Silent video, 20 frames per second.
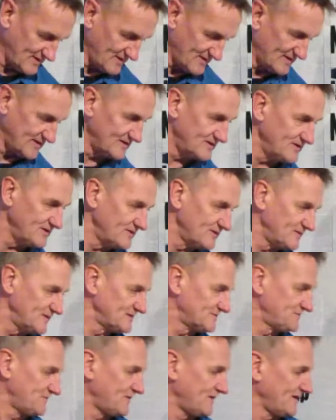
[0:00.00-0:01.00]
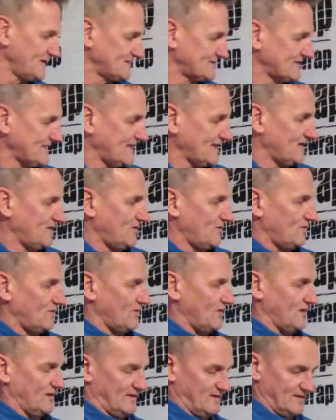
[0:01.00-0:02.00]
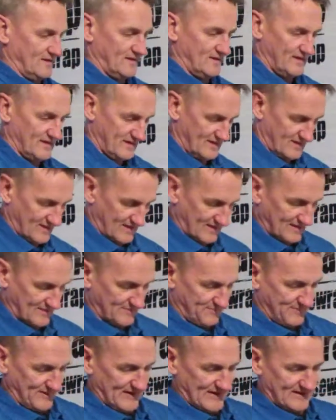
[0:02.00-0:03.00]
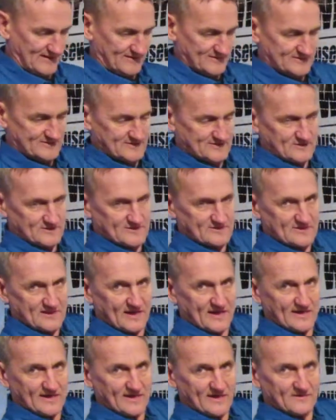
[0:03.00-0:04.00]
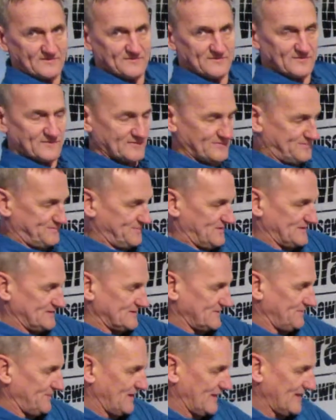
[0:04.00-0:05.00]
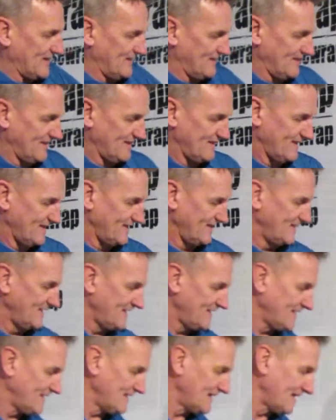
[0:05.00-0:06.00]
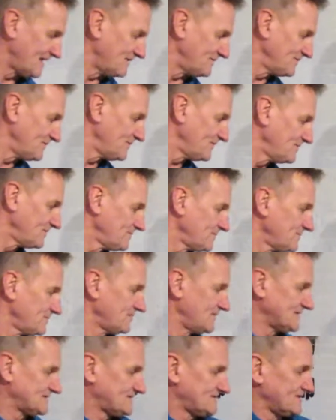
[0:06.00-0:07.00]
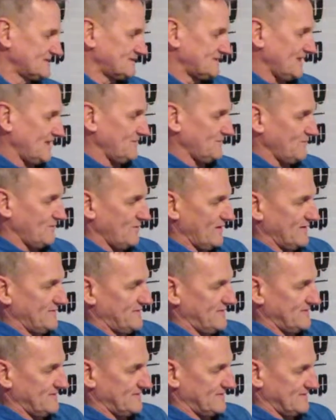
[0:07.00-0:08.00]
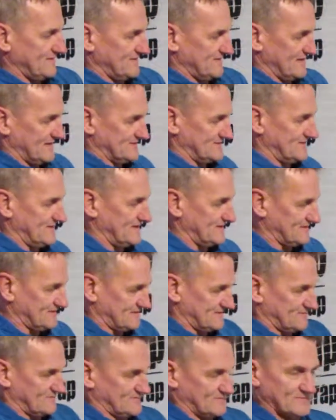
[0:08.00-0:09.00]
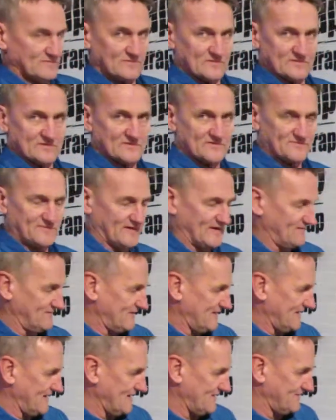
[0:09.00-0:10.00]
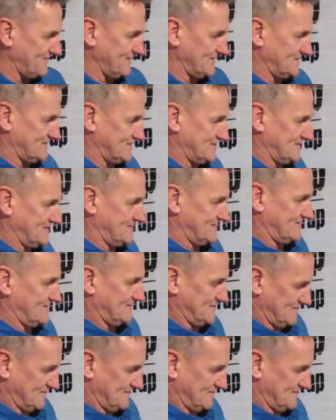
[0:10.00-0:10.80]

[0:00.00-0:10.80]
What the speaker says: you're going to do at this point is cut a hole in the panel. This is just standing in for a piece of panel. That's the same width as this, which is 5.5 inches.